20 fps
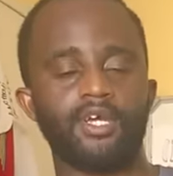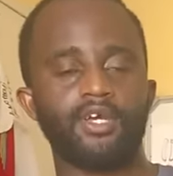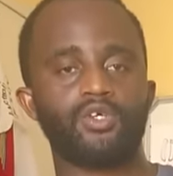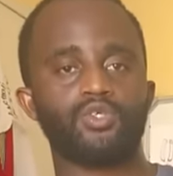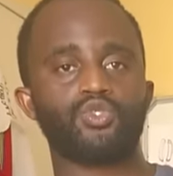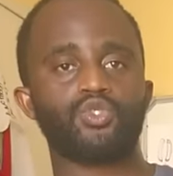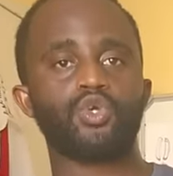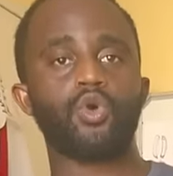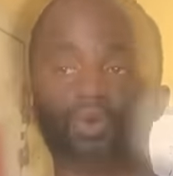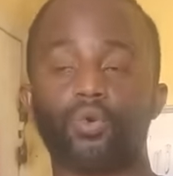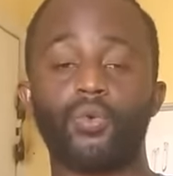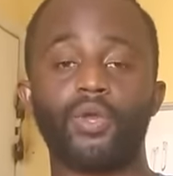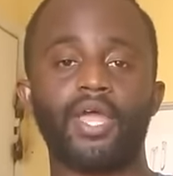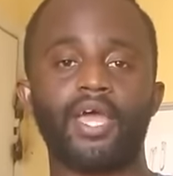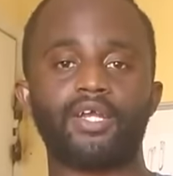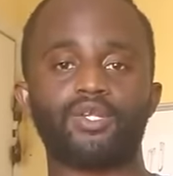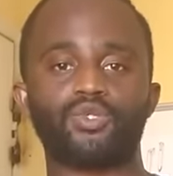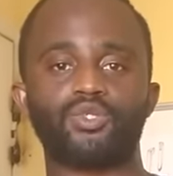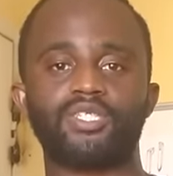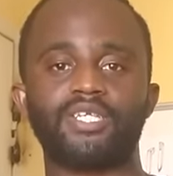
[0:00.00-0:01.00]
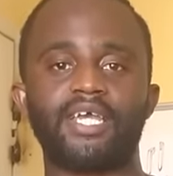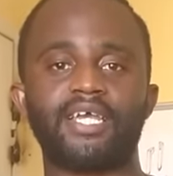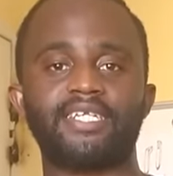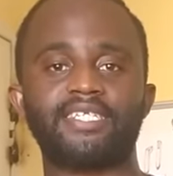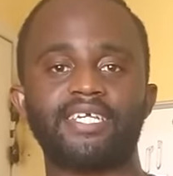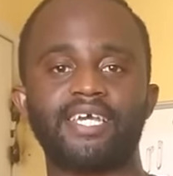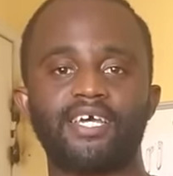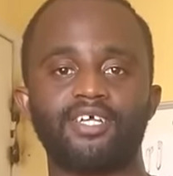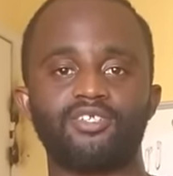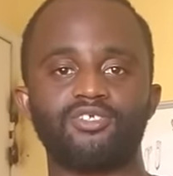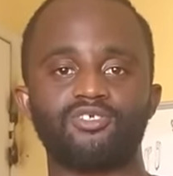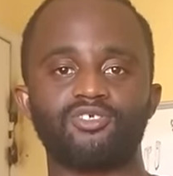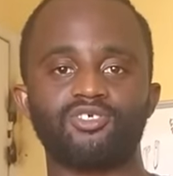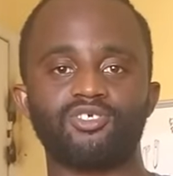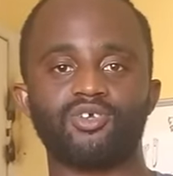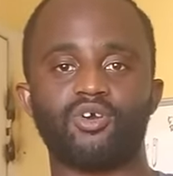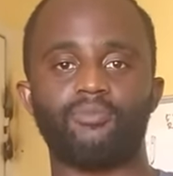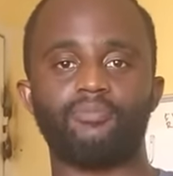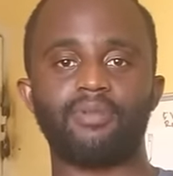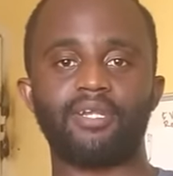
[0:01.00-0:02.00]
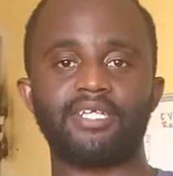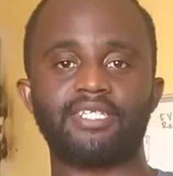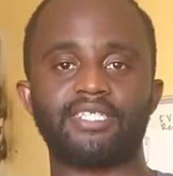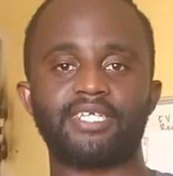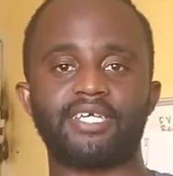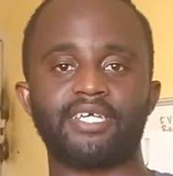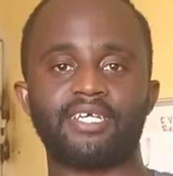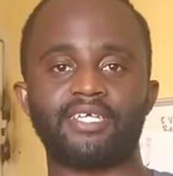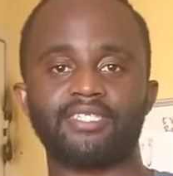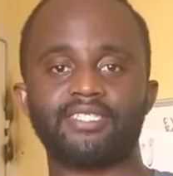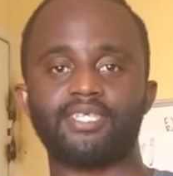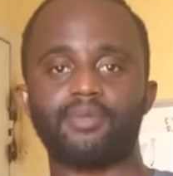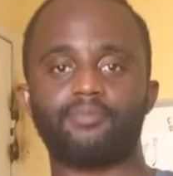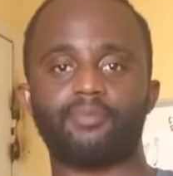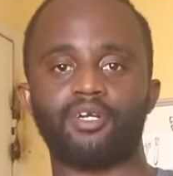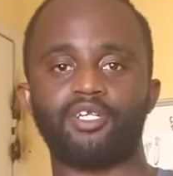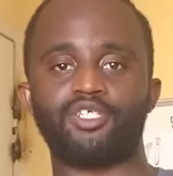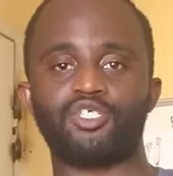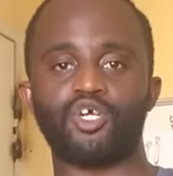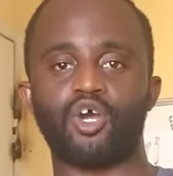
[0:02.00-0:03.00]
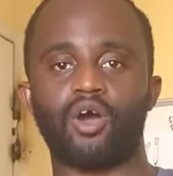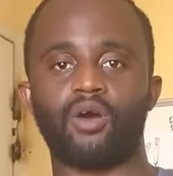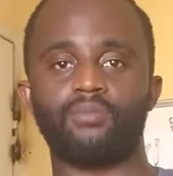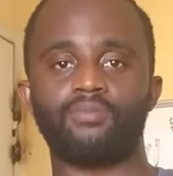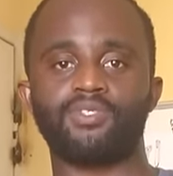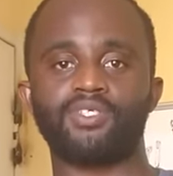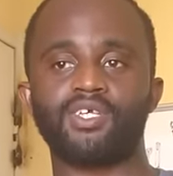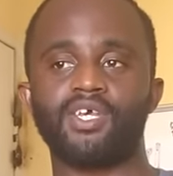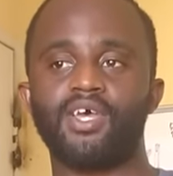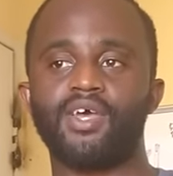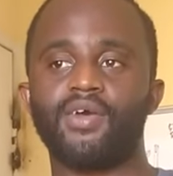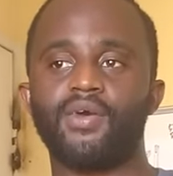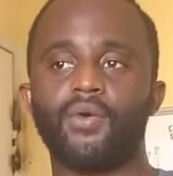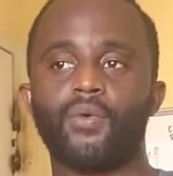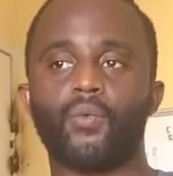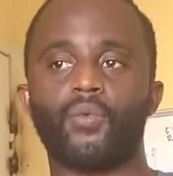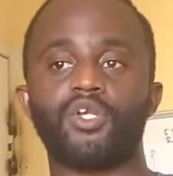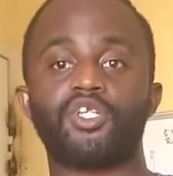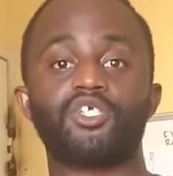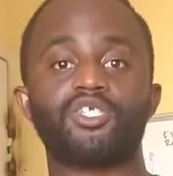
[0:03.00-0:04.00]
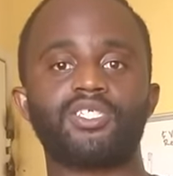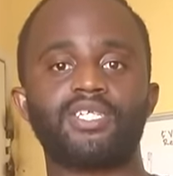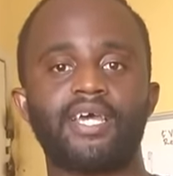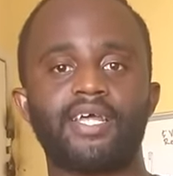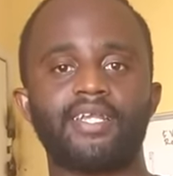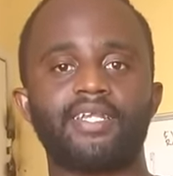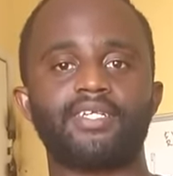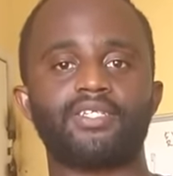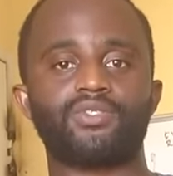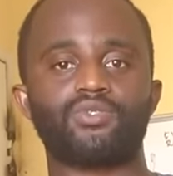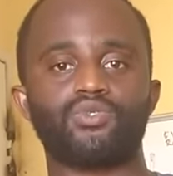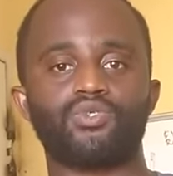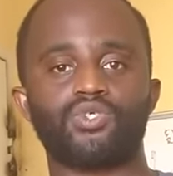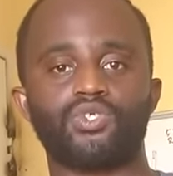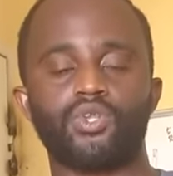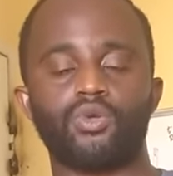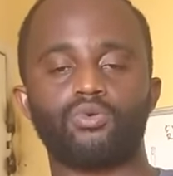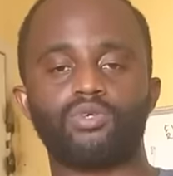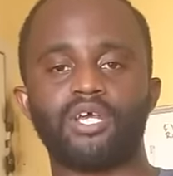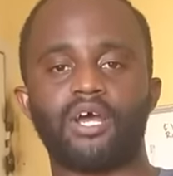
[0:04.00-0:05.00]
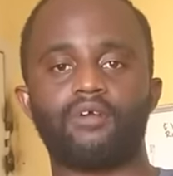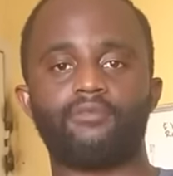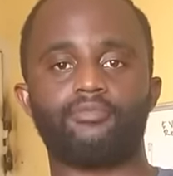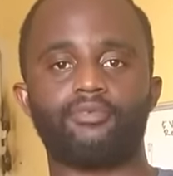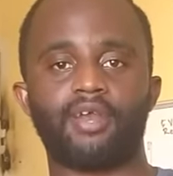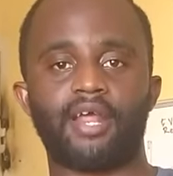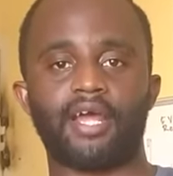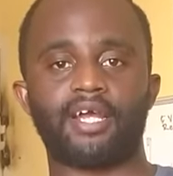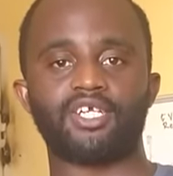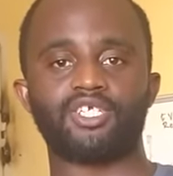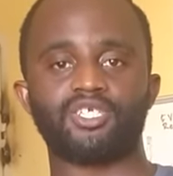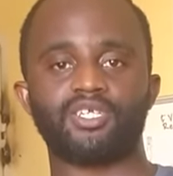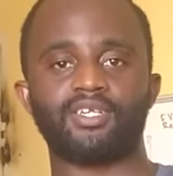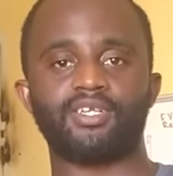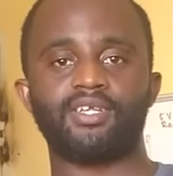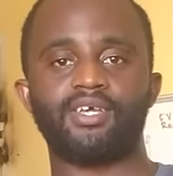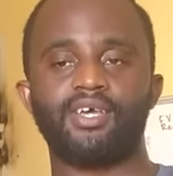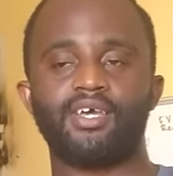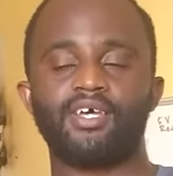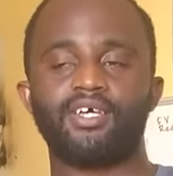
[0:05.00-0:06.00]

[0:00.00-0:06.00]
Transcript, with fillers: So we had to take turns completing separate jobs, which tended to slow down production.